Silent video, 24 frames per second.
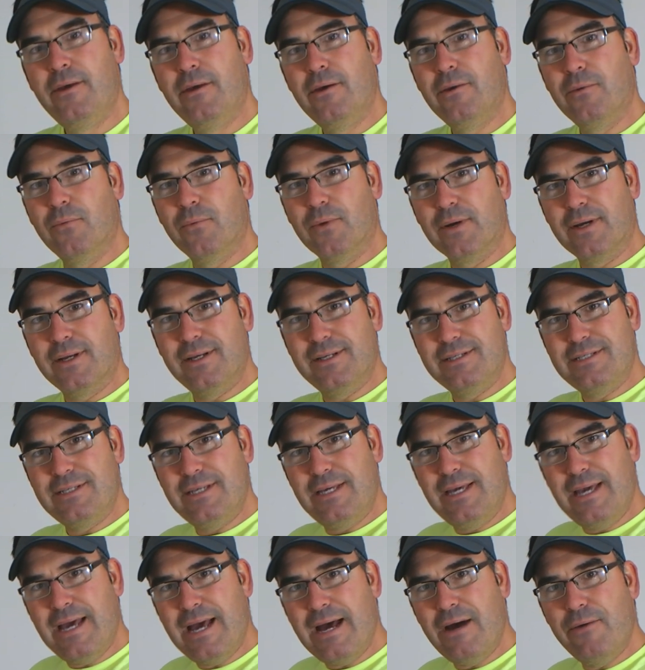We're going to
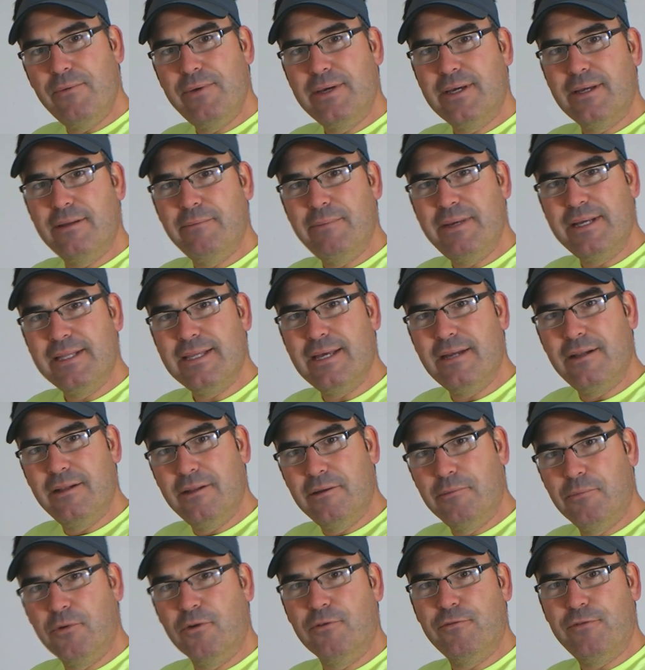see how we can make that a
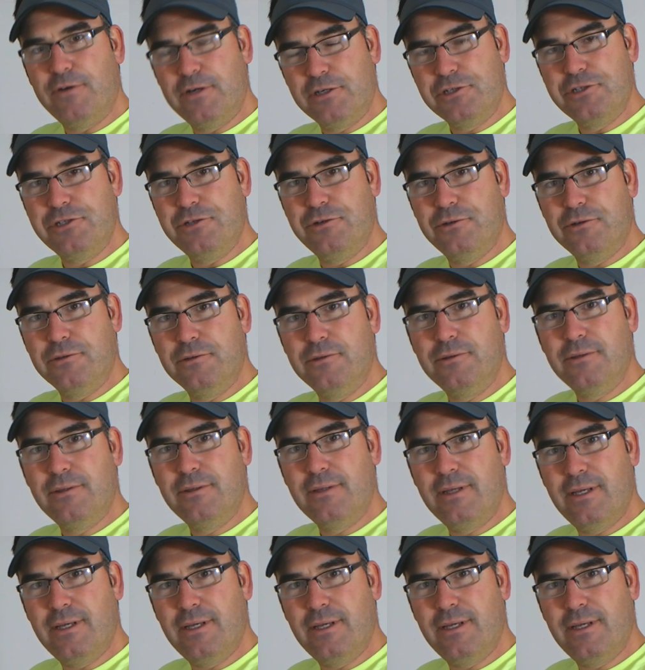little more functional